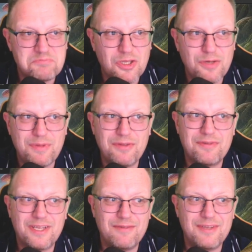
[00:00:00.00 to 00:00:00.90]
could be
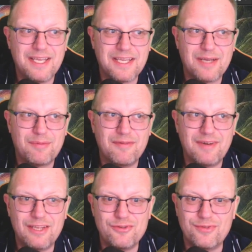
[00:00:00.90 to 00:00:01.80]
fun if you get a couple of
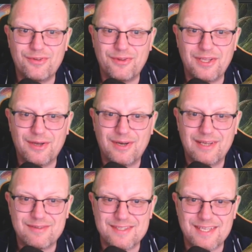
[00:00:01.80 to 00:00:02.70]
Elendras on the go, I
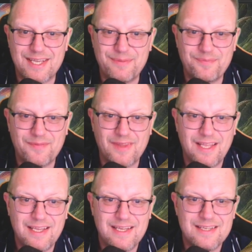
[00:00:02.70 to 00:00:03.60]
have to say.
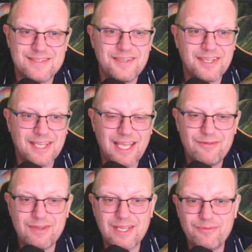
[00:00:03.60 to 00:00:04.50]
Syndicate
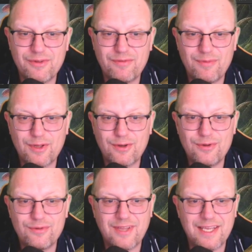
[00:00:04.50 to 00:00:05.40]
Heavy comes in from the
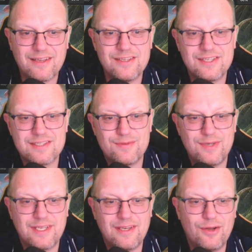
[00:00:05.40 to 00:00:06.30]
Clue deck, just so we
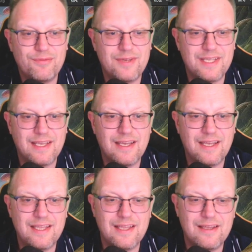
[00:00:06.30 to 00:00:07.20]
can hopefully get
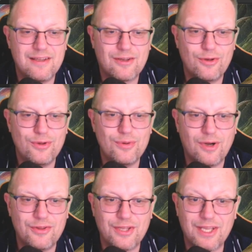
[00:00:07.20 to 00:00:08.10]
a Clue
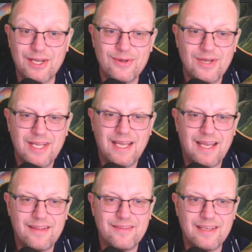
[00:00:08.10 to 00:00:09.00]
on the go,
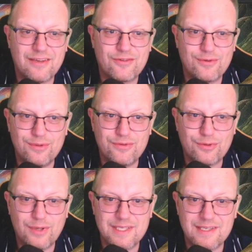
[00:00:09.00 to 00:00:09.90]
and the Extort's
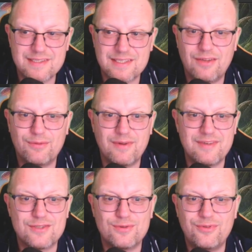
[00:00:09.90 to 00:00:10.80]
quite nice, another way of
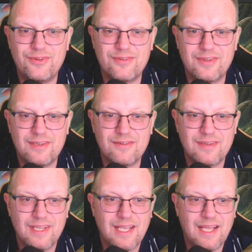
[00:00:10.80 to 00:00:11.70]
extorting things.
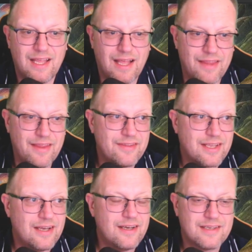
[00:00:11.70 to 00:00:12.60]
Another
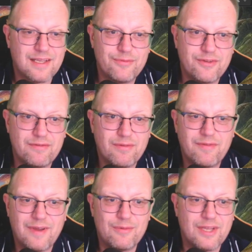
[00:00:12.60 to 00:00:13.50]
card comes in from
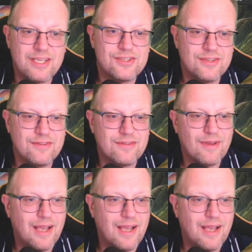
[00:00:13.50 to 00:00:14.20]
Foundations,